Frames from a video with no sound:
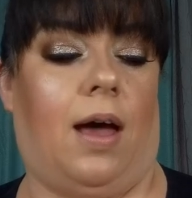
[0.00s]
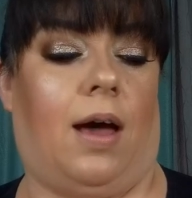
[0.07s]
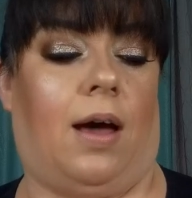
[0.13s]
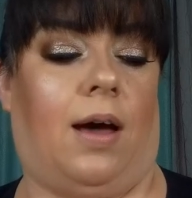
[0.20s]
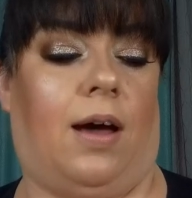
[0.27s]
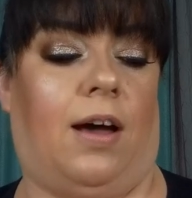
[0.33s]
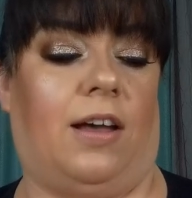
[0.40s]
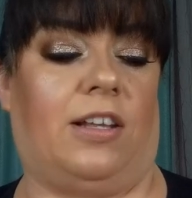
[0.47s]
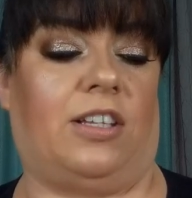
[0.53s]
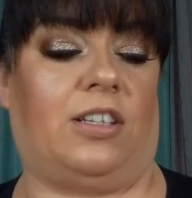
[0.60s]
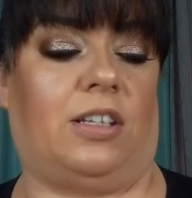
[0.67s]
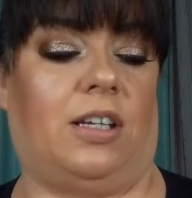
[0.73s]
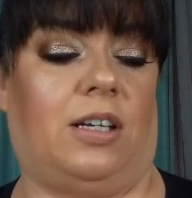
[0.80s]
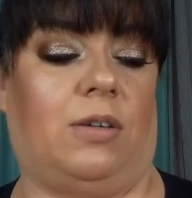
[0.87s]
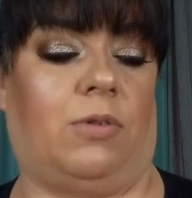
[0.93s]

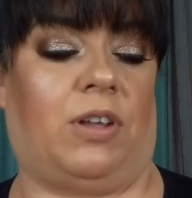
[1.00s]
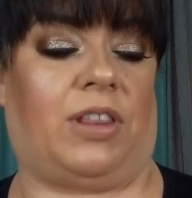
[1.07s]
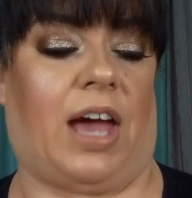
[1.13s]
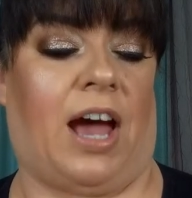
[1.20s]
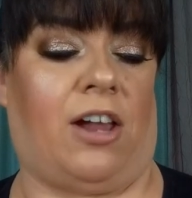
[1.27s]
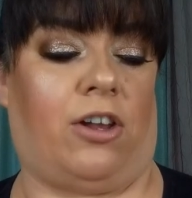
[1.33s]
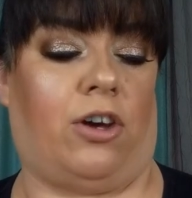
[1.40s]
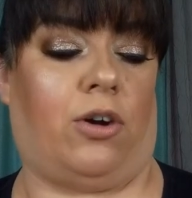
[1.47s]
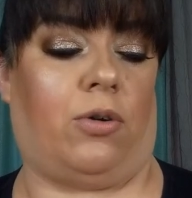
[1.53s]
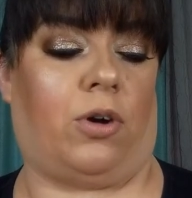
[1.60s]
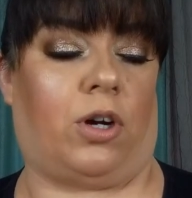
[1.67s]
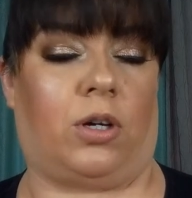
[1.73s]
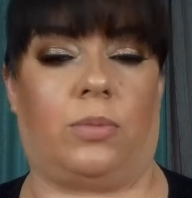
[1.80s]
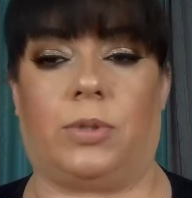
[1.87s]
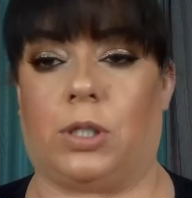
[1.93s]
with aloe,
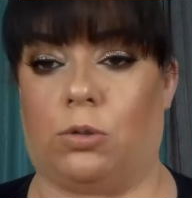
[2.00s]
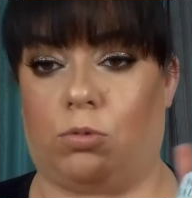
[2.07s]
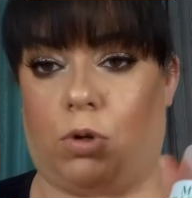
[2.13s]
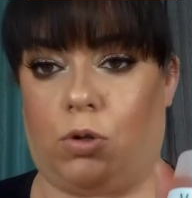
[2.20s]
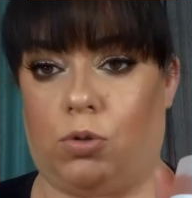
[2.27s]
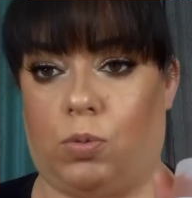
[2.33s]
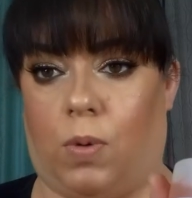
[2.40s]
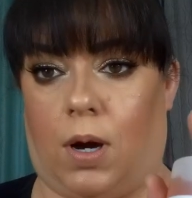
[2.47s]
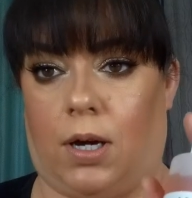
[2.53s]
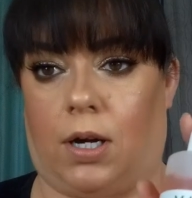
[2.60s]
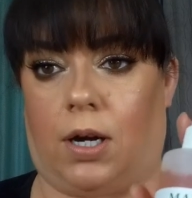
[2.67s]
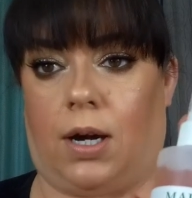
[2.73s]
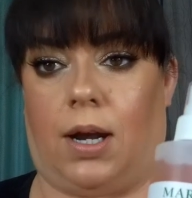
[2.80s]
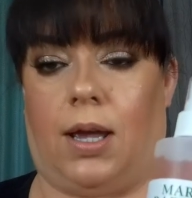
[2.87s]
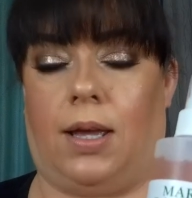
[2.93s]
herbs, and rose water.